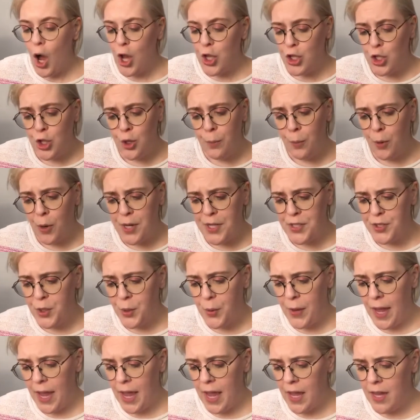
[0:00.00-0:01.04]
"You boys
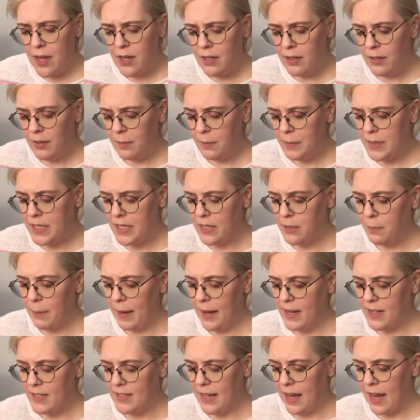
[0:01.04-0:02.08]
okay?" Mrs.
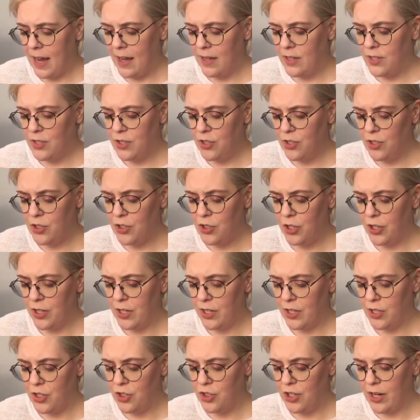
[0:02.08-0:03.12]
Banks asked,
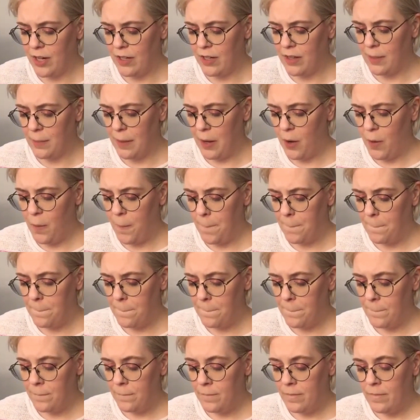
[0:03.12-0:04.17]
turning to check them out.
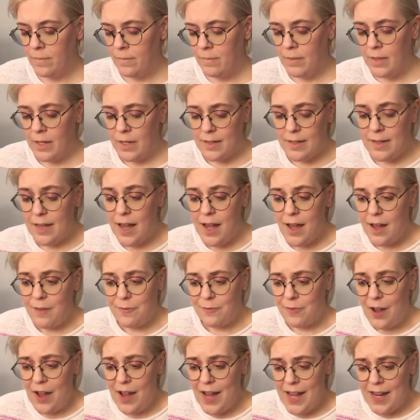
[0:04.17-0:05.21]
"Yeah,
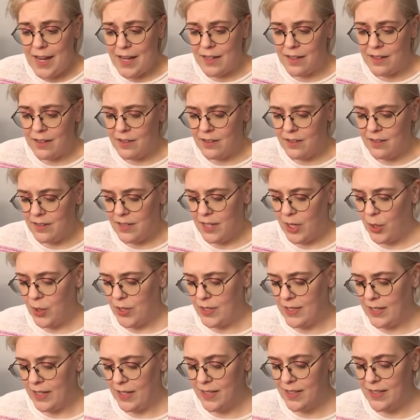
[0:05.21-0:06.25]
fine," Terry
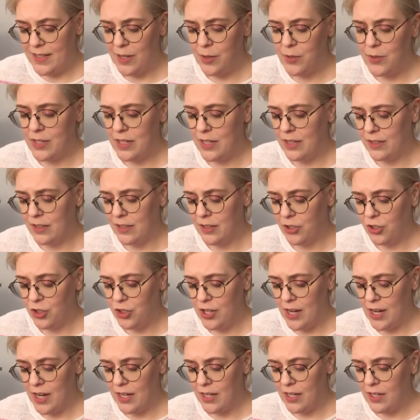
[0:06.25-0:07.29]
said, sounding a little
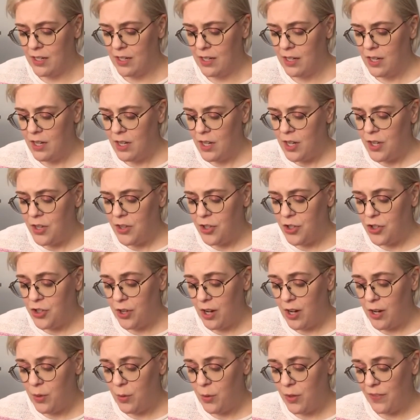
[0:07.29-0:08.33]
shaken. The
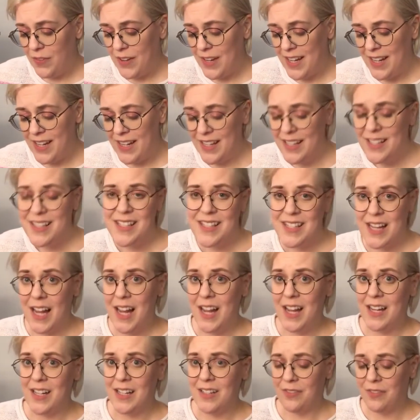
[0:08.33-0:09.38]
truck would have hit his
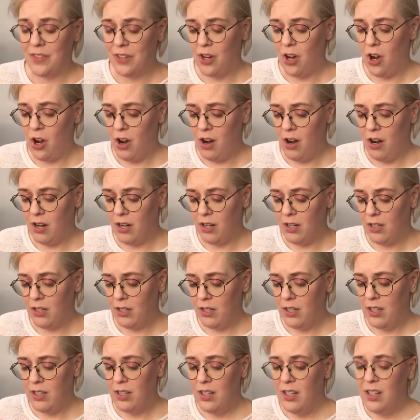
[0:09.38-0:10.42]
side of the car.
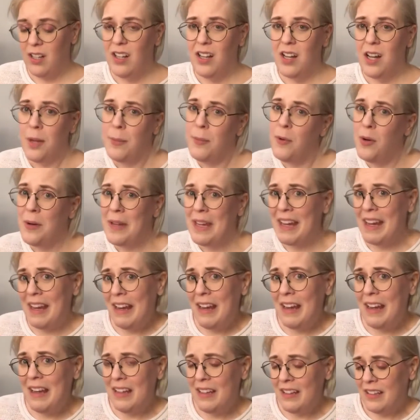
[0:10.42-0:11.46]
"I'm
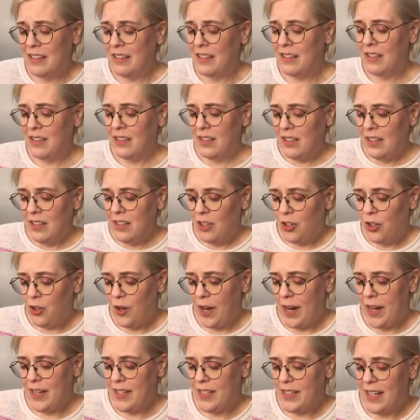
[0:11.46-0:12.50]
okay,"
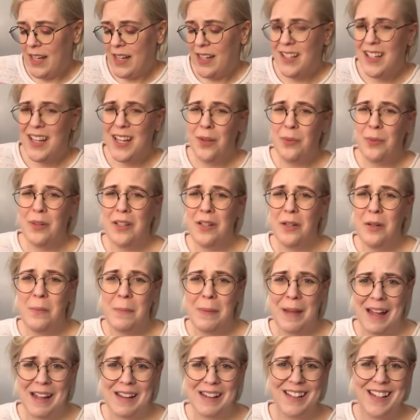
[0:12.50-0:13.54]
Greg said. "Can we go
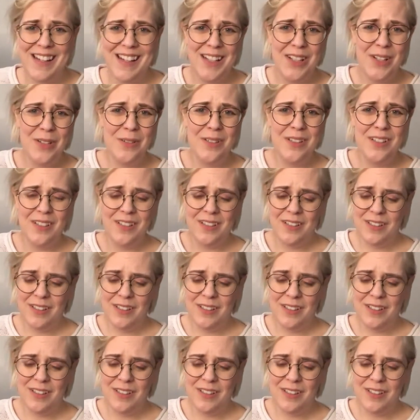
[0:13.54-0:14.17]
back now?"